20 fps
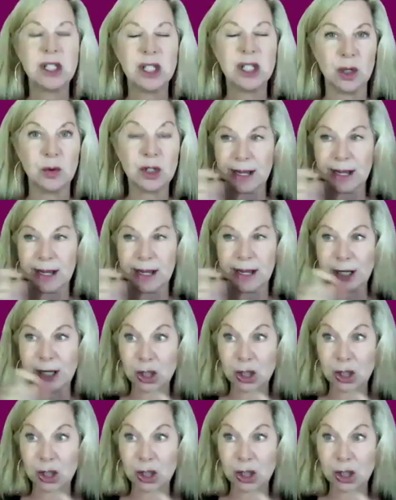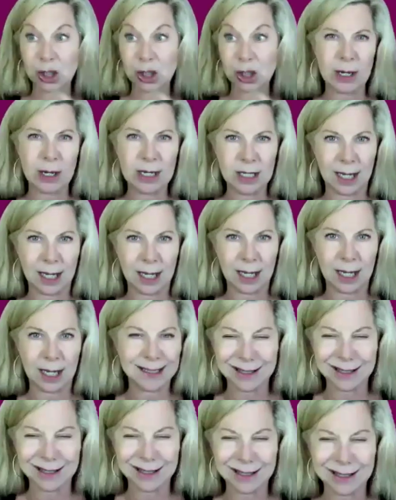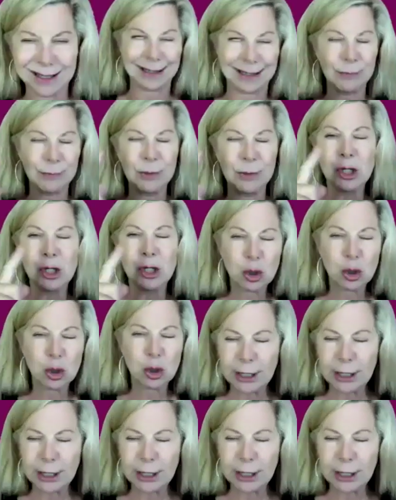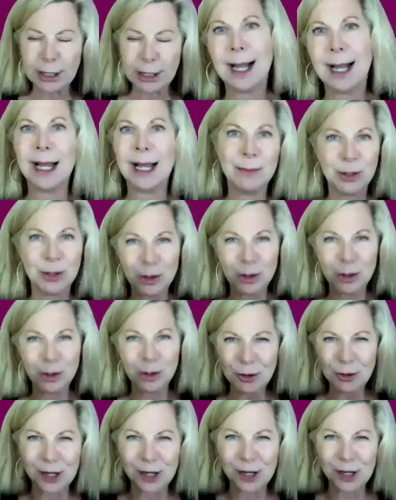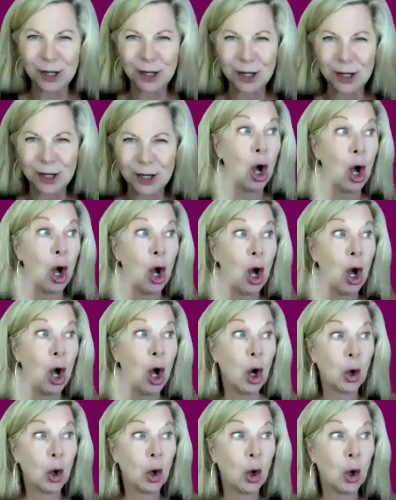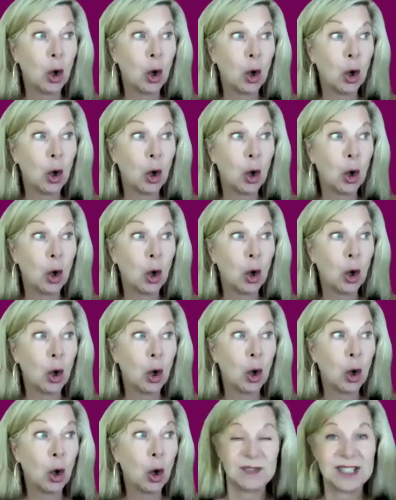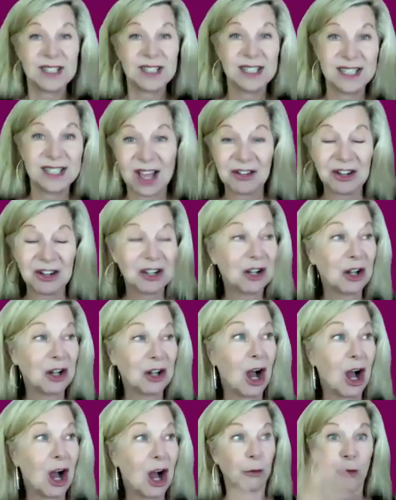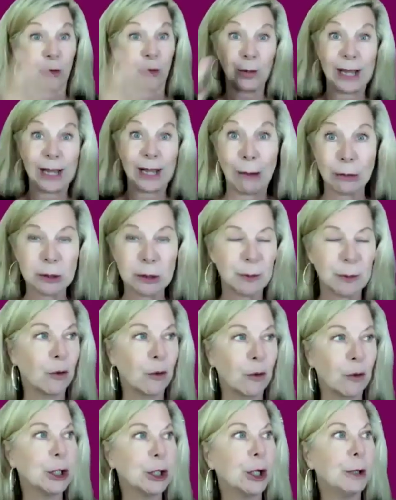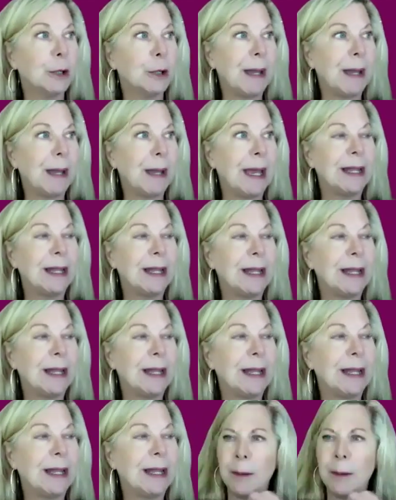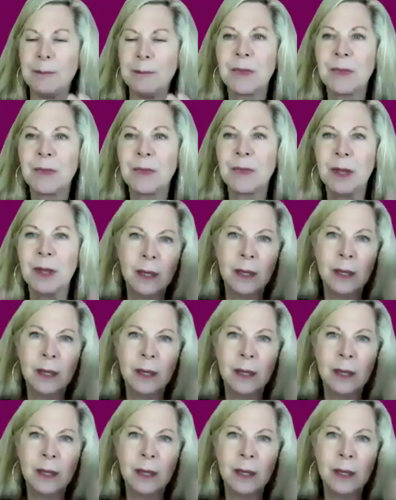need to do to make sure you get a great night's sleep. And it's like screen time. You guys know these. Quit drinking water after 7 o'clock or 3 hours before you go to bed. Um,